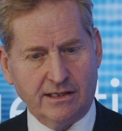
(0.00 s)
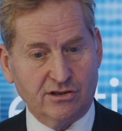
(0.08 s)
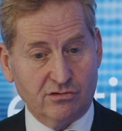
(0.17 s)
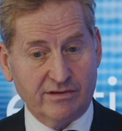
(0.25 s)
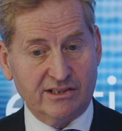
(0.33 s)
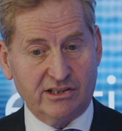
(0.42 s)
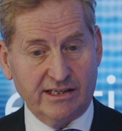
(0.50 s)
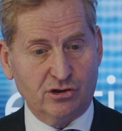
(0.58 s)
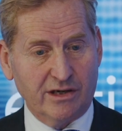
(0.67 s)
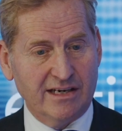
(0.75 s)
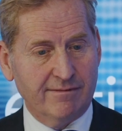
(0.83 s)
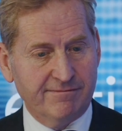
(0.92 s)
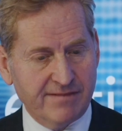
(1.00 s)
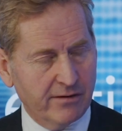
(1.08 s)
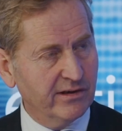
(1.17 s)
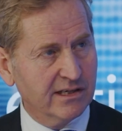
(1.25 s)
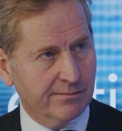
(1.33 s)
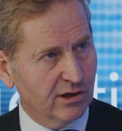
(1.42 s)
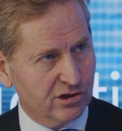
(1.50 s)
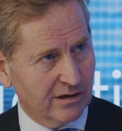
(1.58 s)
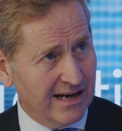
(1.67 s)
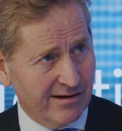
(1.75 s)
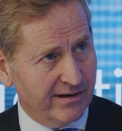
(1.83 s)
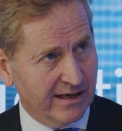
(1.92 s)
to residential in a very commercial
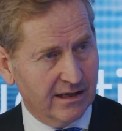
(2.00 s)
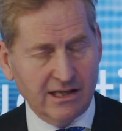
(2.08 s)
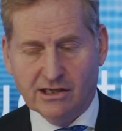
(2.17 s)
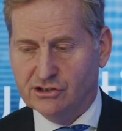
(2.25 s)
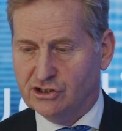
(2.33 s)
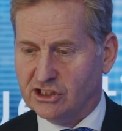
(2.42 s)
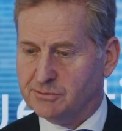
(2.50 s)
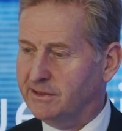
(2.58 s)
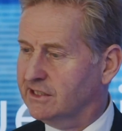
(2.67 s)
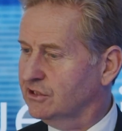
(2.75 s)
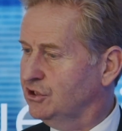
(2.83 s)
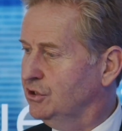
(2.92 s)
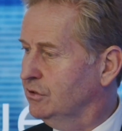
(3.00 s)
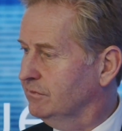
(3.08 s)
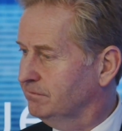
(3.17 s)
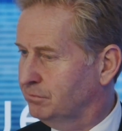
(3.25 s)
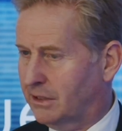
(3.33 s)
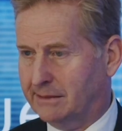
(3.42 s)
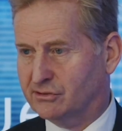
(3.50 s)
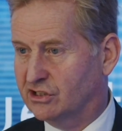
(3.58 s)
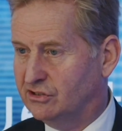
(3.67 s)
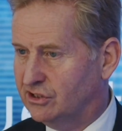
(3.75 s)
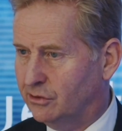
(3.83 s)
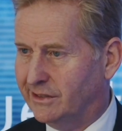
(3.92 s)
area, just because you perhaps
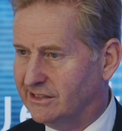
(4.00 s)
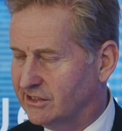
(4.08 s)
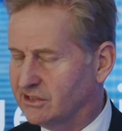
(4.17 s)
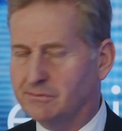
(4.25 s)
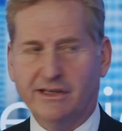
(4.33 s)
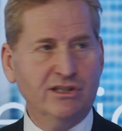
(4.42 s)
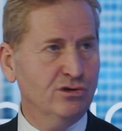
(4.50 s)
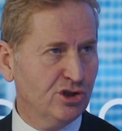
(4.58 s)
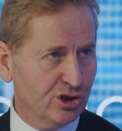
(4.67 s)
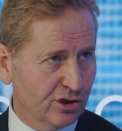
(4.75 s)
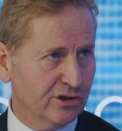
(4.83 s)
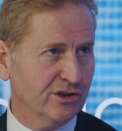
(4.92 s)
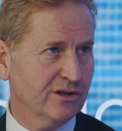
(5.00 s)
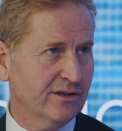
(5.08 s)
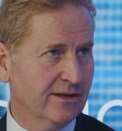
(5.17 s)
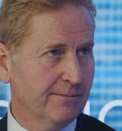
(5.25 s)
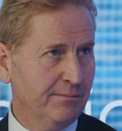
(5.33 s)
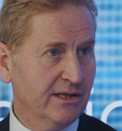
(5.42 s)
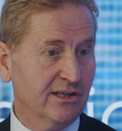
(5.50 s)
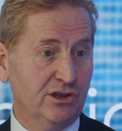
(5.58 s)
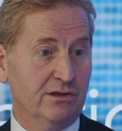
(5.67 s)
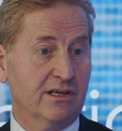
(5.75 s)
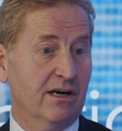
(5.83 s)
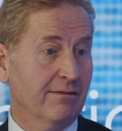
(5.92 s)
can do it doesn't mean you should, because
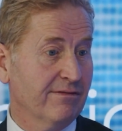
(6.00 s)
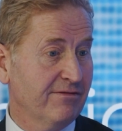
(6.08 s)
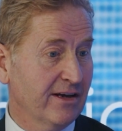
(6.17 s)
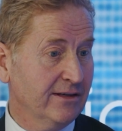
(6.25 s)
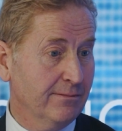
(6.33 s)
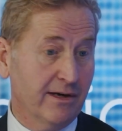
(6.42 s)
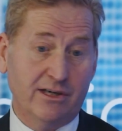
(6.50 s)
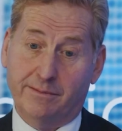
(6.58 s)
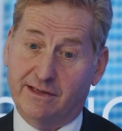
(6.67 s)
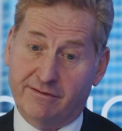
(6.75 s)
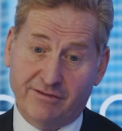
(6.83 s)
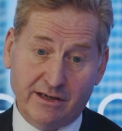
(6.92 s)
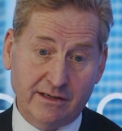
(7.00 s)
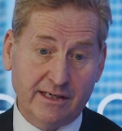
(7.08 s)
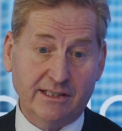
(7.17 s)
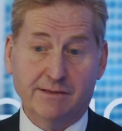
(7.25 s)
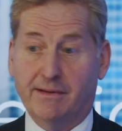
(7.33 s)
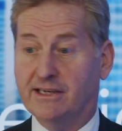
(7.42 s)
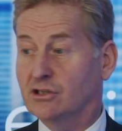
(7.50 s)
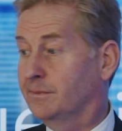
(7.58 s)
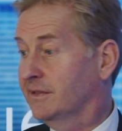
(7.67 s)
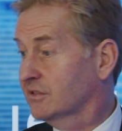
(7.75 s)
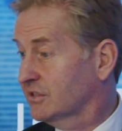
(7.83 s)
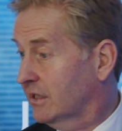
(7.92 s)
you can't fund. You may not be able to fund it. You may not
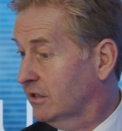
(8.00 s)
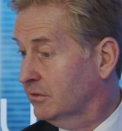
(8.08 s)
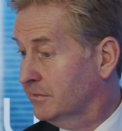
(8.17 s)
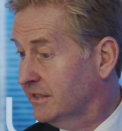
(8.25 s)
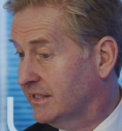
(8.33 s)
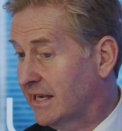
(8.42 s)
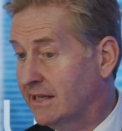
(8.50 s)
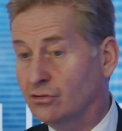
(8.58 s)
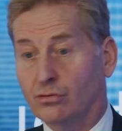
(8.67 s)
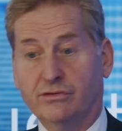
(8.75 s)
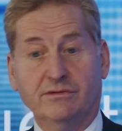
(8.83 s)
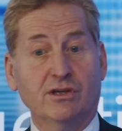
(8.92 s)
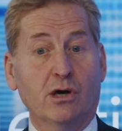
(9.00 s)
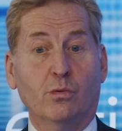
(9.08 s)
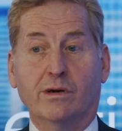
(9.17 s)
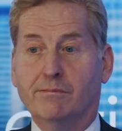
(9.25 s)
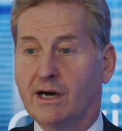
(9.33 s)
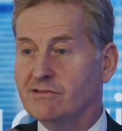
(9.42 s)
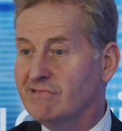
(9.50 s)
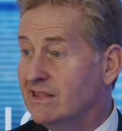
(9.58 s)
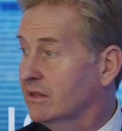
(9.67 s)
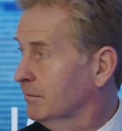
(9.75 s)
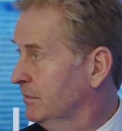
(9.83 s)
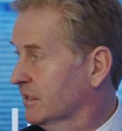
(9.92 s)
be able to sell them at the end, or no one might
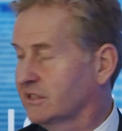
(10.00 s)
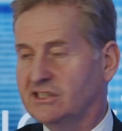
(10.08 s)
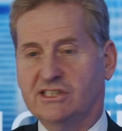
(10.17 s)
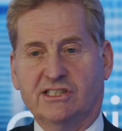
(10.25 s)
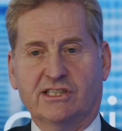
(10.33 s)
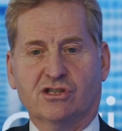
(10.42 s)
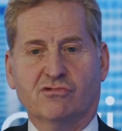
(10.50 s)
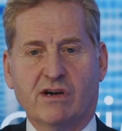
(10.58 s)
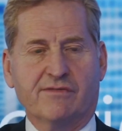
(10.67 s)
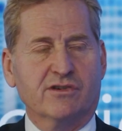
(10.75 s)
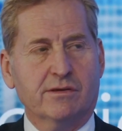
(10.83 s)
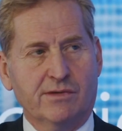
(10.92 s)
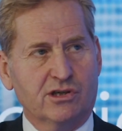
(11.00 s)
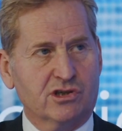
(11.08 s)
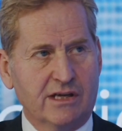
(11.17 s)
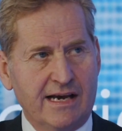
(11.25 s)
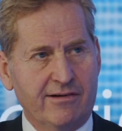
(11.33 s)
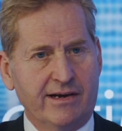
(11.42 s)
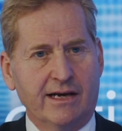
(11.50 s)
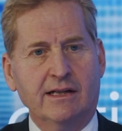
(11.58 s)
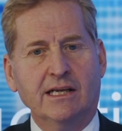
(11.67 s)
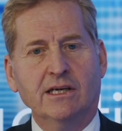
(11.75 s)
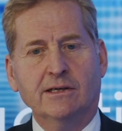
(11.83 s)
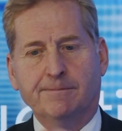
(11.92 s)
rent them because it's such a rough commercial area.
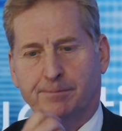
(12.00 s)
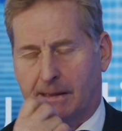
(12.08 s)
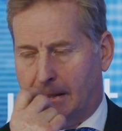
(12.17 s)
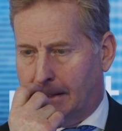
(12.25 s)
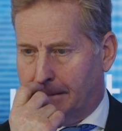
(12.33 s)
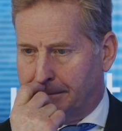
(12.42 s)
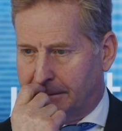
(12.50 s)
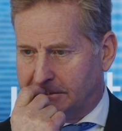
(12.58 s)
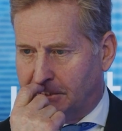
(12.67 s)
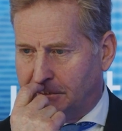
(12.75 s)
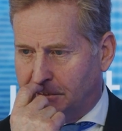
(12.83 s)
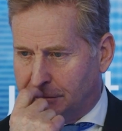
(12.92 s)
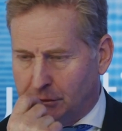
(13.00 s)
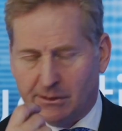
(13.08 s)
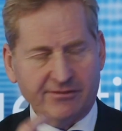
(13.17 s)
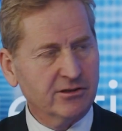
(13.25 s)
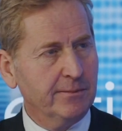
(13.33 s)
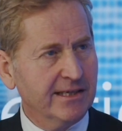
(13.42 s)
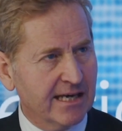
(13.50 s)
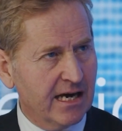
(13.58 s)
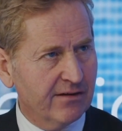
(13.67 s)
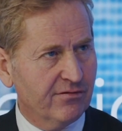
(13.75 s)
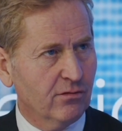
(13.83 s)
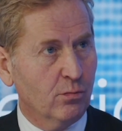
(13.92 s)
So you do have to be
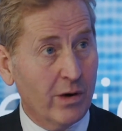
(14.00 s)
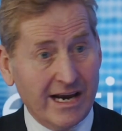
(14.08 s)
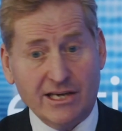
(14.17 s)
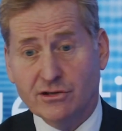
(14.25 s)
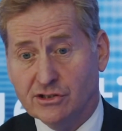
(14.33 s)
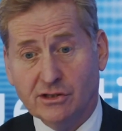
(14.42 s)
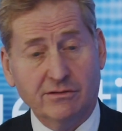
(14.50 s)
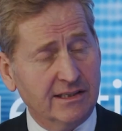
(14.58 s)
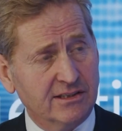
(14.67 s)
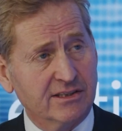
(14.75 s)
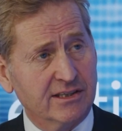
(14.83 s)
careful where you do these